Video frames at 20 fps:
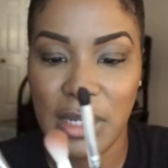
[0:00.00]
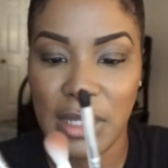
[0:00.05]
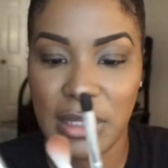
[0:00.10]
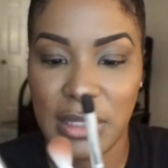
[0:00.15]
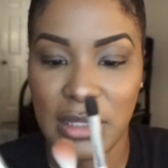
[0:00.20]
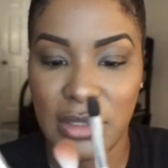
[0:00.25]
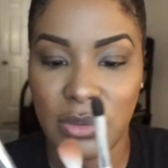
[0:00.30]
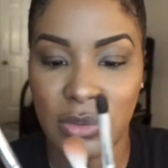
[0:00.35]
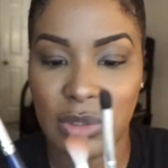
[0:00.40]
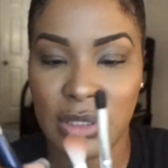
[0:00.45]

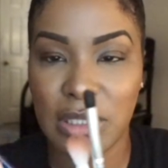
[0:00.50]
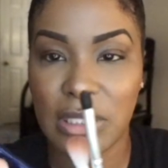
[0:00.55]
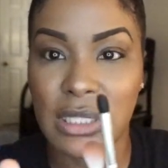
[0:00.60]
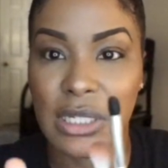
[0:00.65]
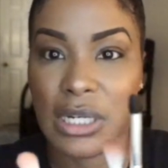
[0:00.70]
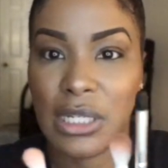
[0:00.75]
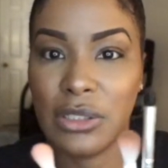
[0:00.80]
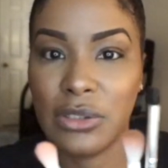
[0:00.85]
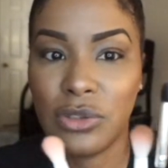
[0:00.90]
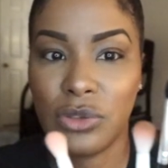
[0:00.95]
This one's
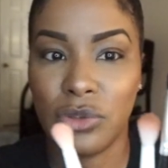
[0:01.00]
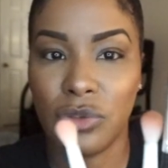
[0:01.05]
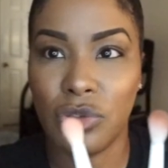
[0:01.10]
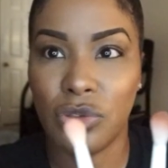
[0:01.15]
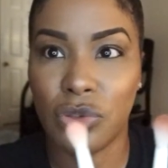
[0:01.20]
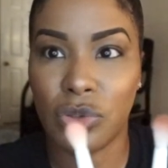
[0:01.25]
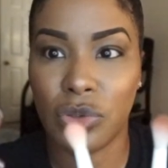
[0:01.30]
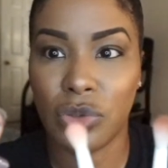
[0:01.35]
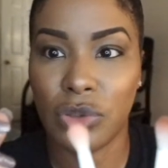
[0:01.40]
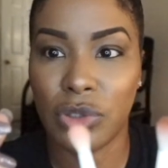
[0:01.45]
Color du
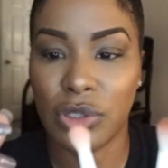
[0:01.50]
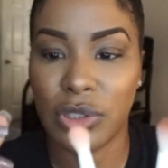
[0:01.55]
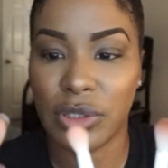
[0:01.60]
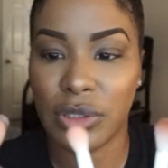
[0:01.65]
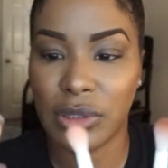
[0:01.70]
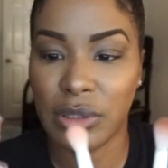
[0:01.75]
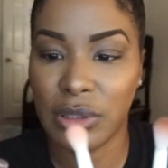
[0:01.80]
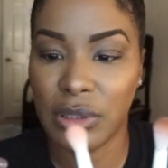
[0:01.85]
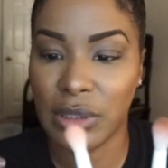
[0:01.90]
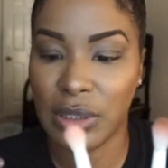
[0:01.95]

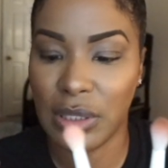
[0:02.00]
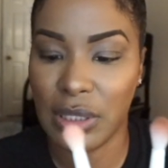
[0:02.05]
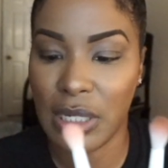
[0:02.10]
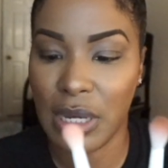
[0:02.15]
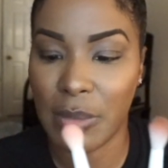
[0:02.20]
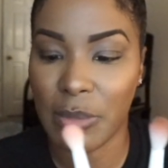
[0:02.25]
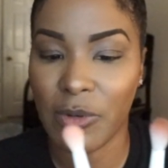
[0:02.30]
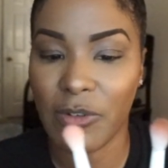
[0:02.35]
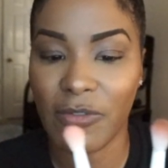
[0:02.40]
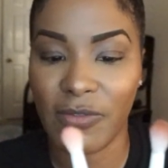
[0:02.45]
Jour
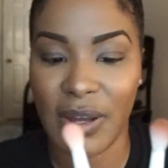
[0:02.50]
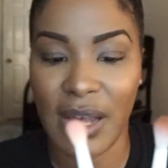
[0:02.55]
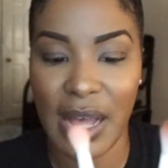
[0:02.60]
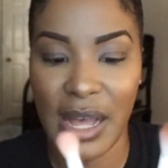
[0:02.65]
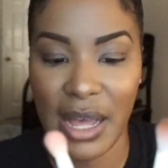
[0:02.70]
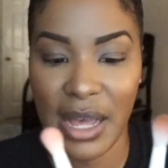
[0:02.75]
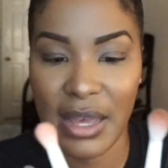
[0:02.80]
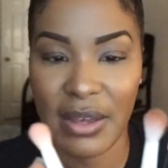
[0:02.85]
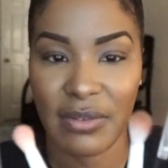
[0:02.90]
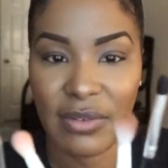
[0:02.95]
number
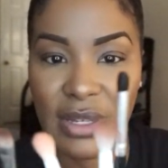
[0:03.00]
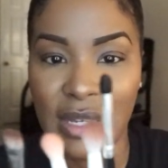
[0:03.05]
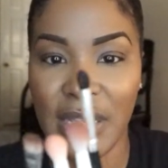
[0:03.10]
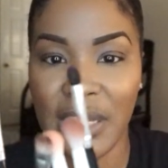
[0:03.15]
5.